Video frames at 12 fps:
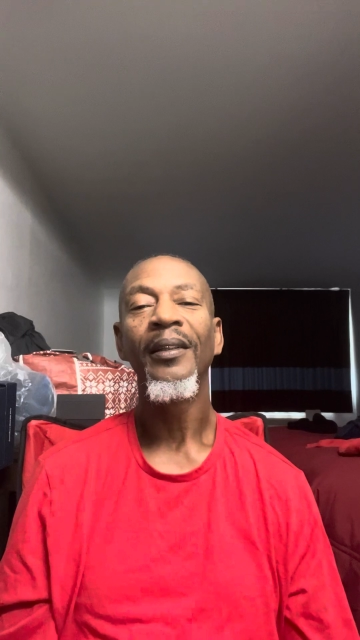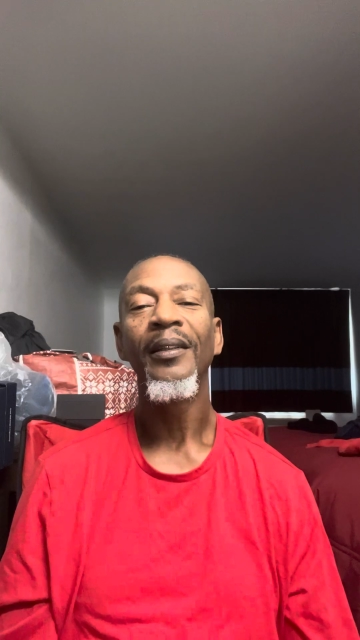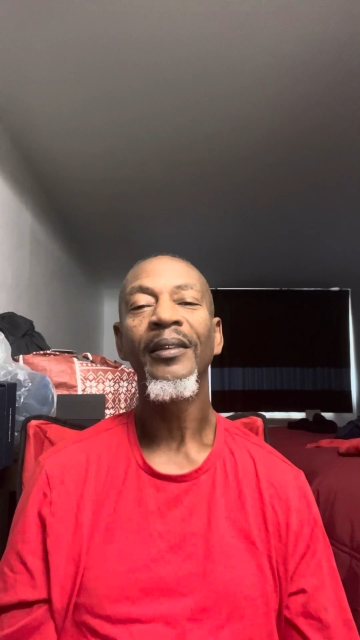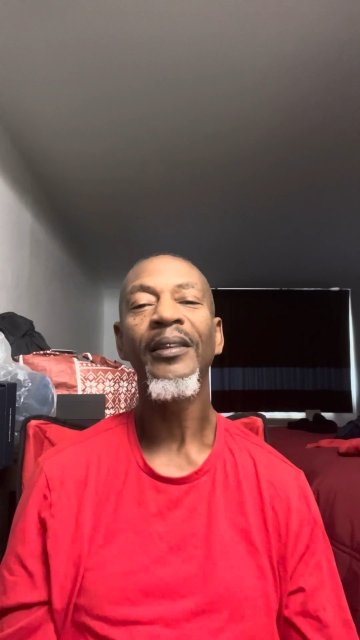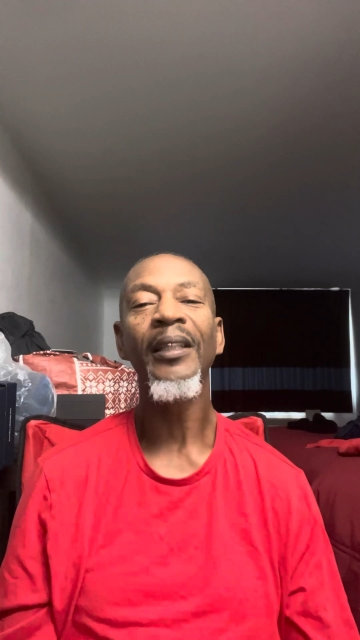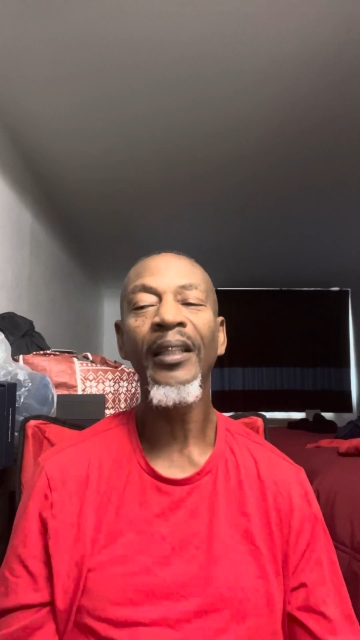
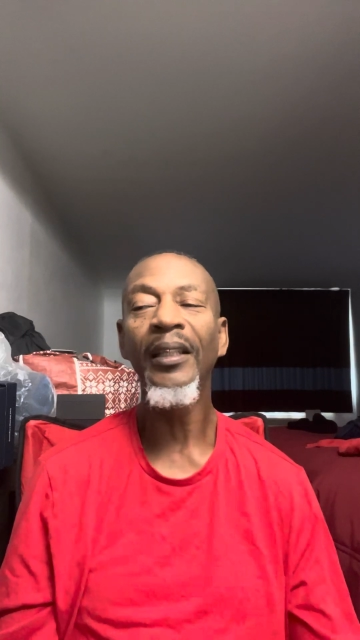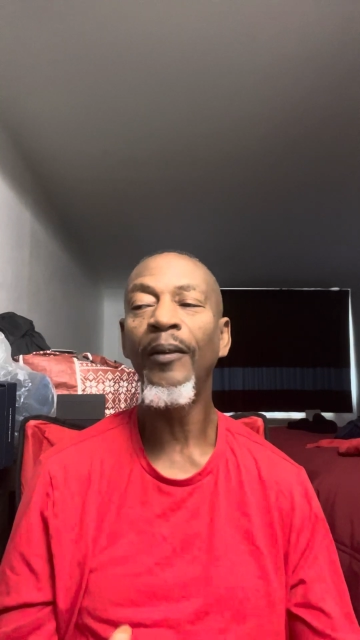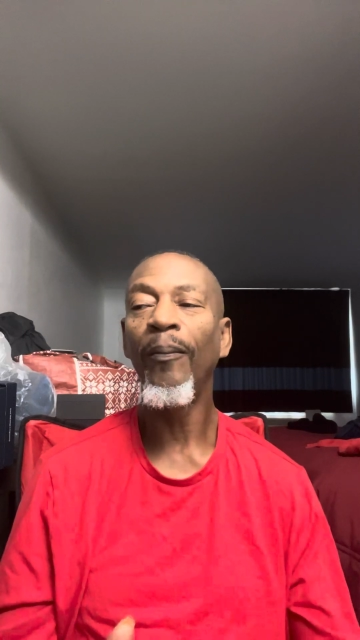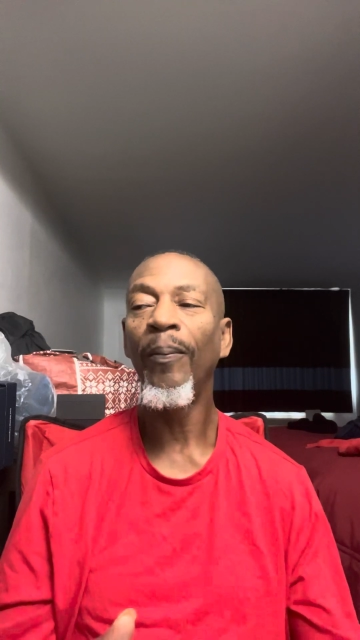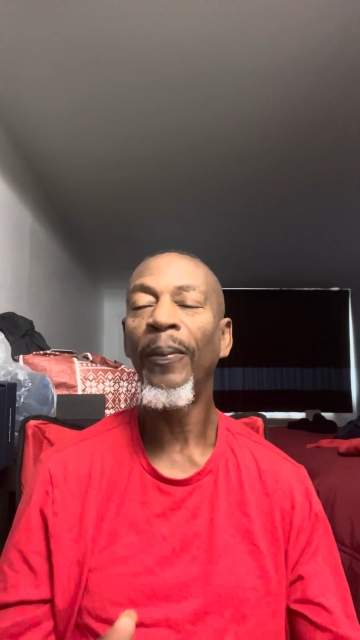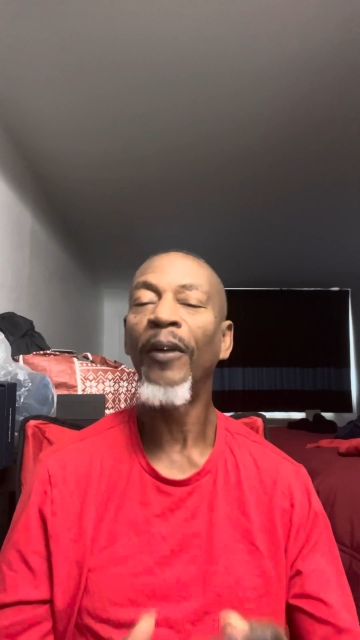See,
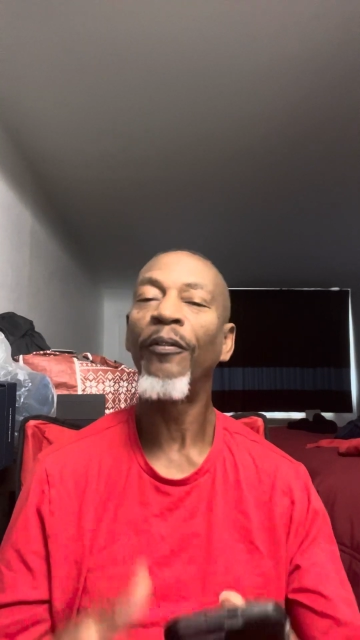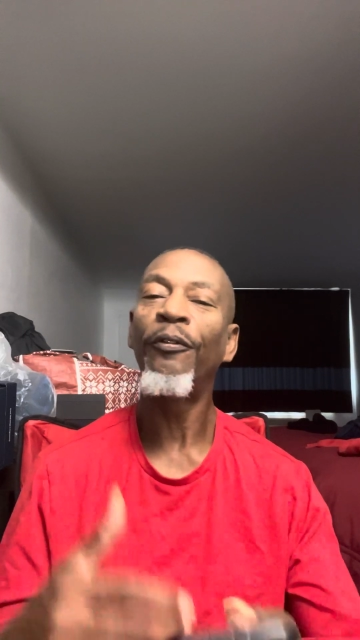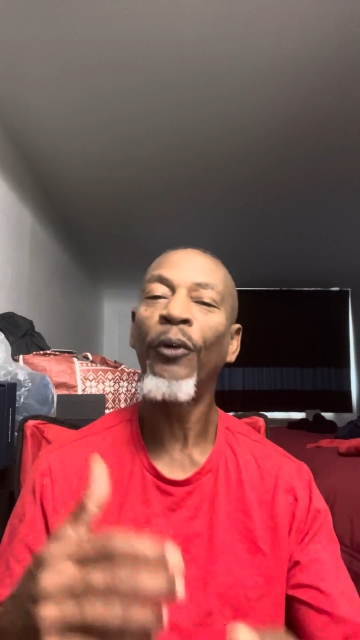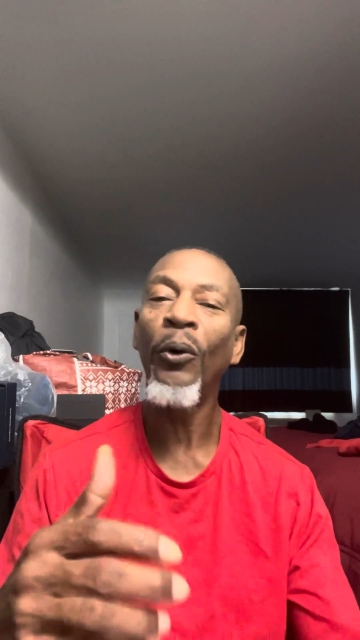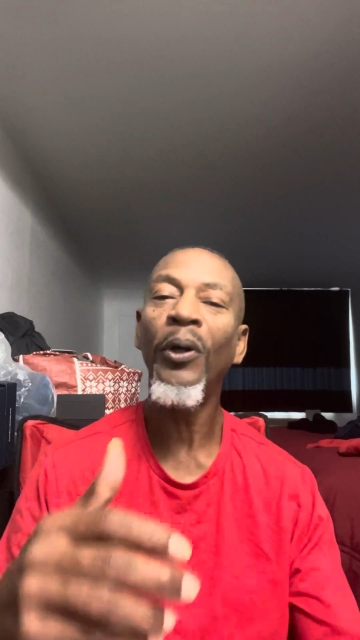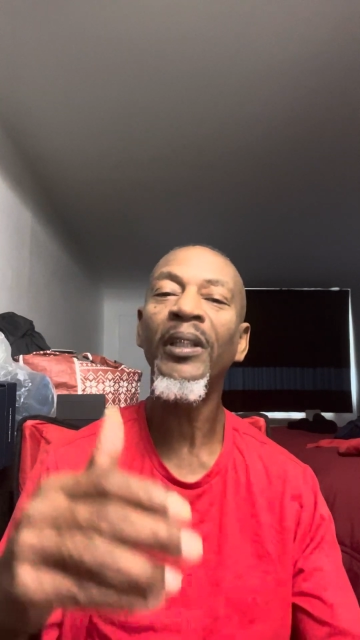the
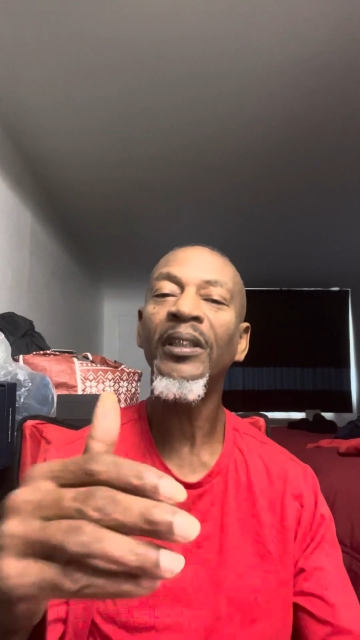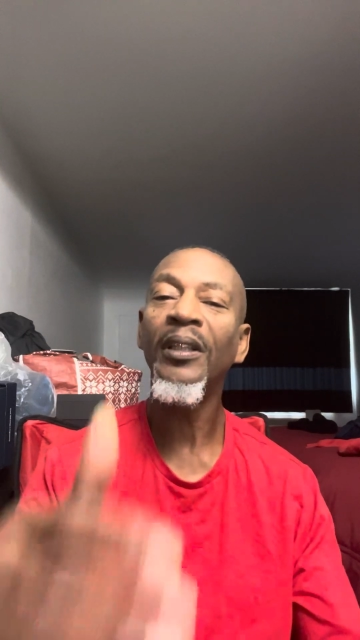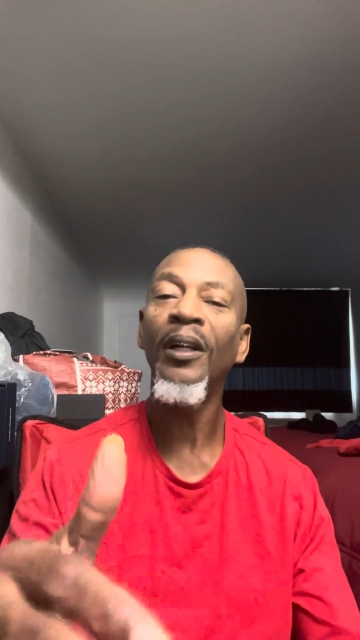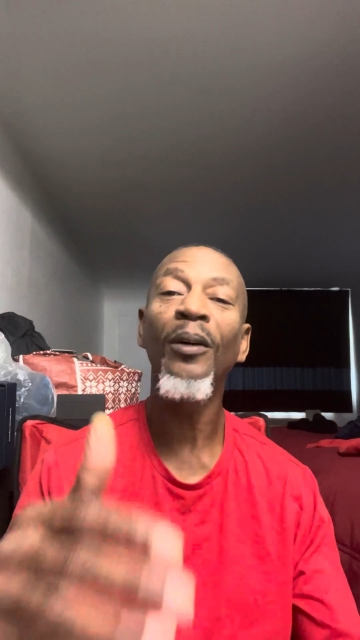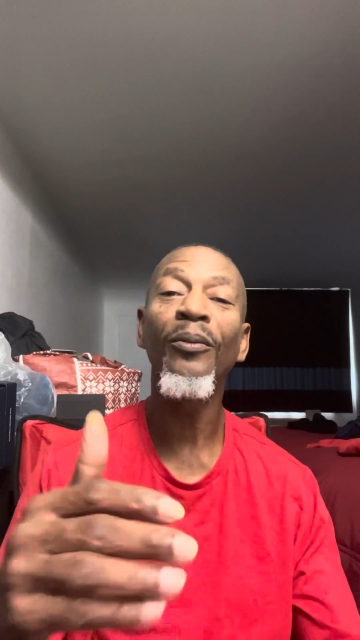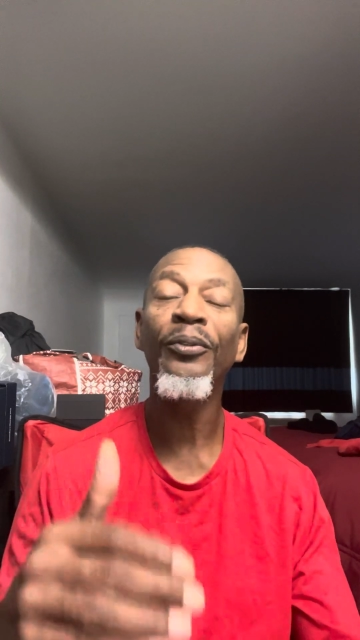force
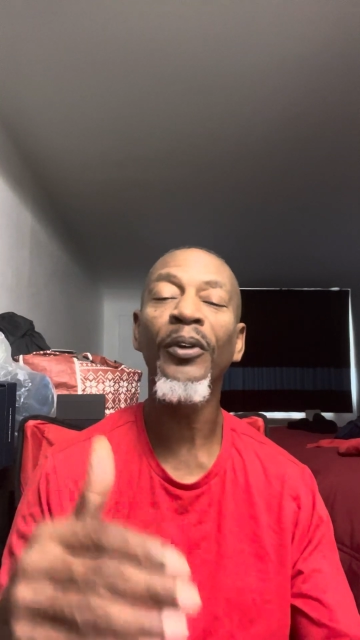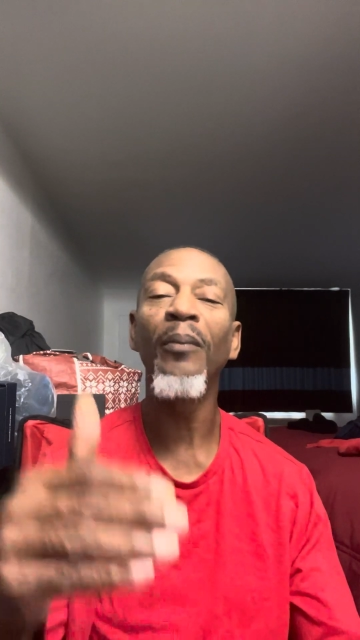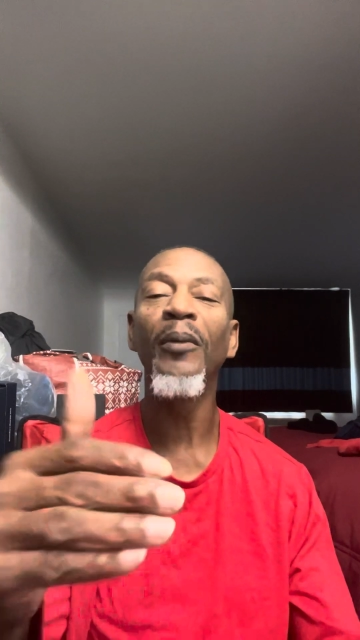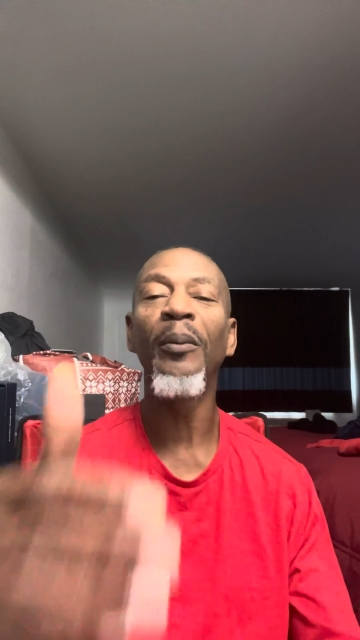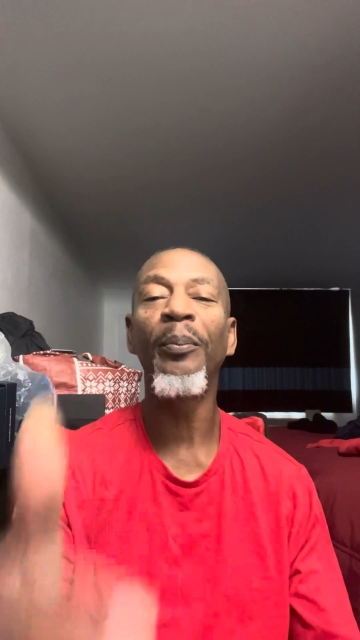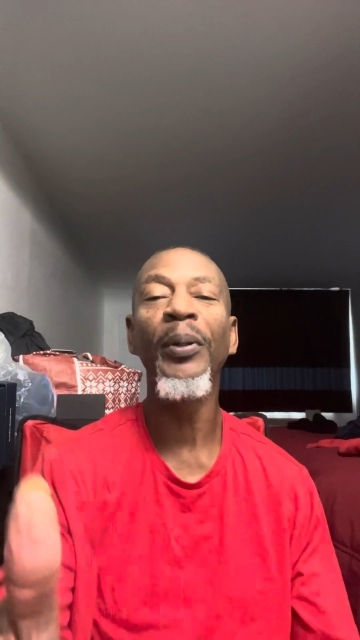come from
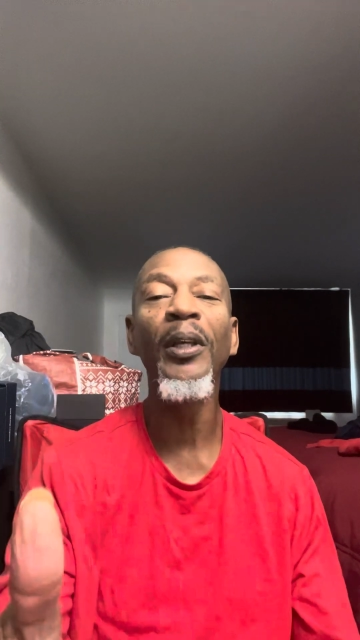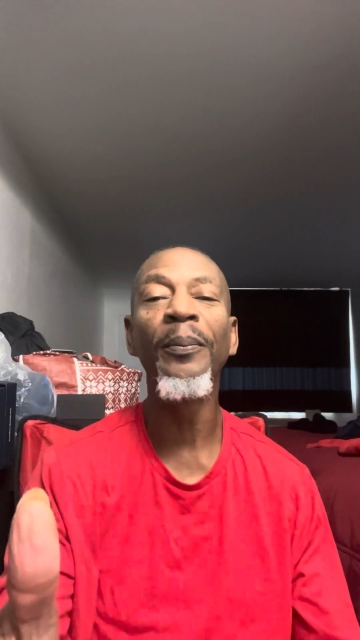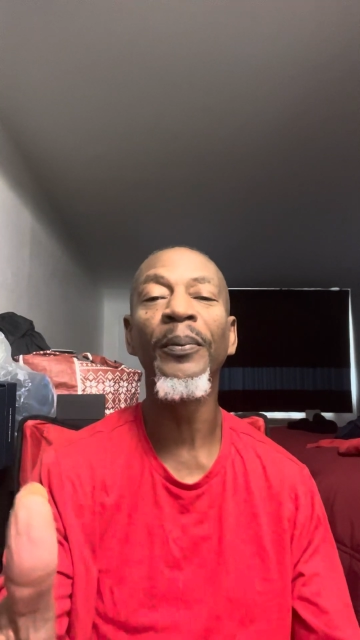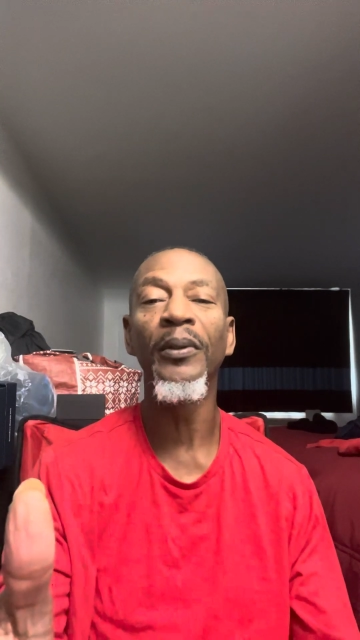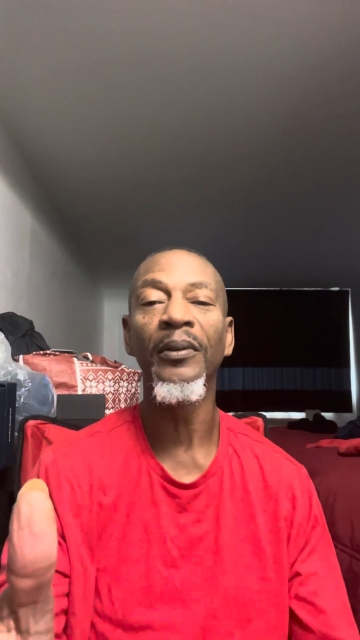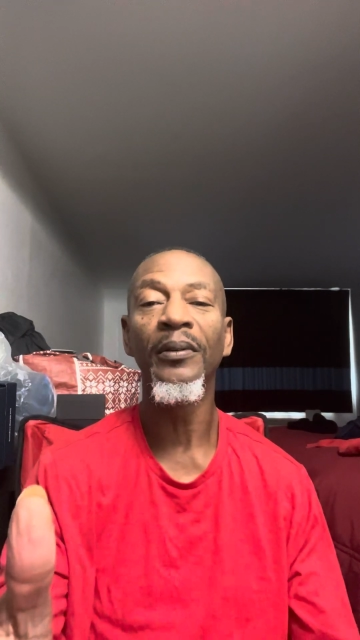the
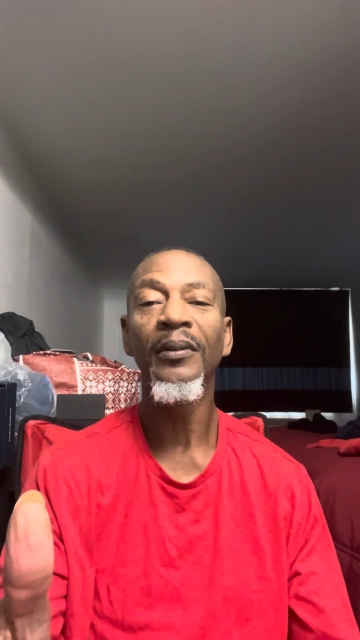people.